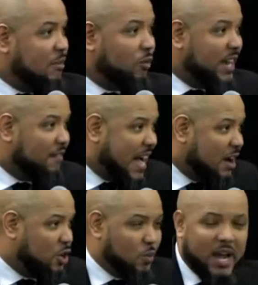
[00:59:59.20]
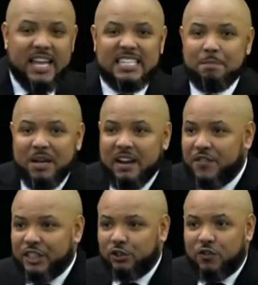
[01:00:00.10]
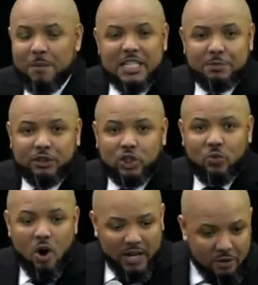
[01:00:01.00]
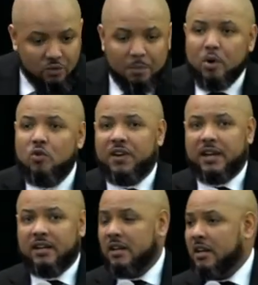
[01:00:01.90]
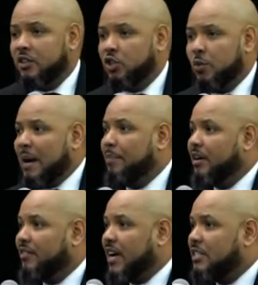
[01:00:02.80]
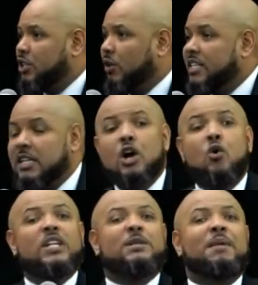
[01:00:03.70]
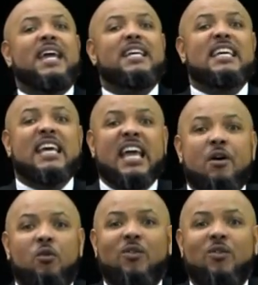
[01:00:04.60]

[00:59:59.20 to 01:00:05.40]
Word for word: reevaluate is it beneficial for my spiritual walk, and remove it through my period of consecration, which means we're